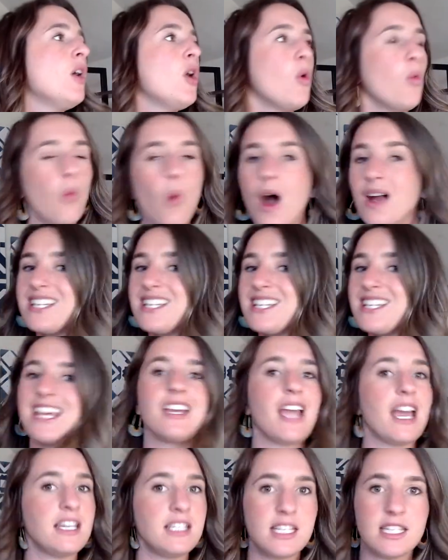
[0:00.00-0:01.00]
wanting
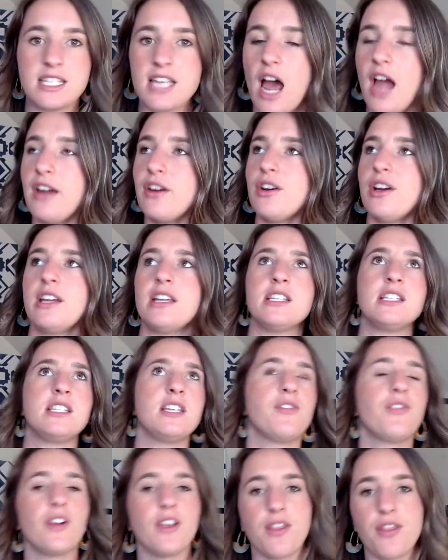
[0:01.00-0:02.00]
and desiring
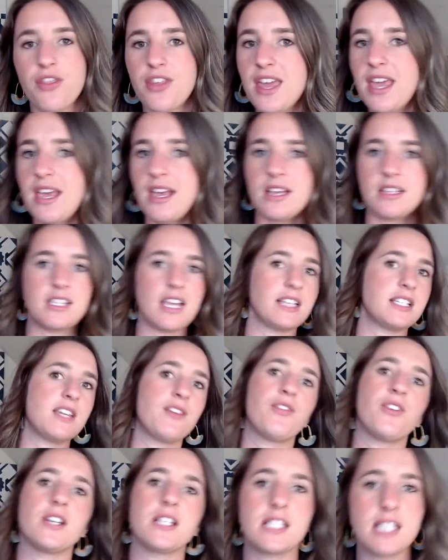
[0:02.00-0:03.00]
different things at
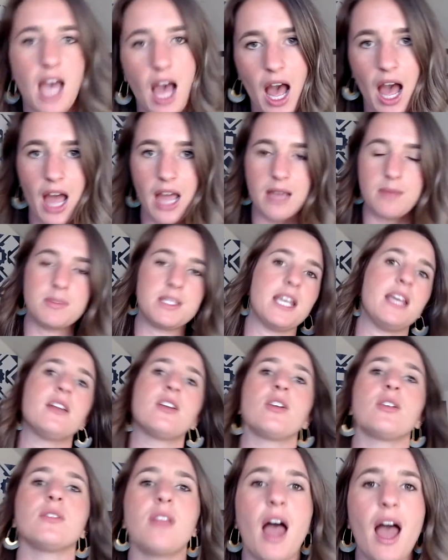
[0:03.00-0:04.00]
different times in
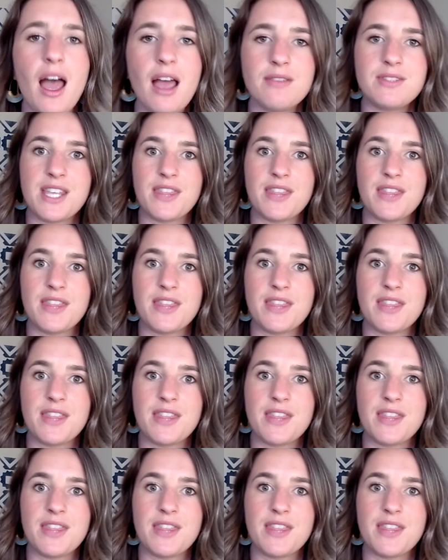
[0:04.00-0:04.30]
our lives,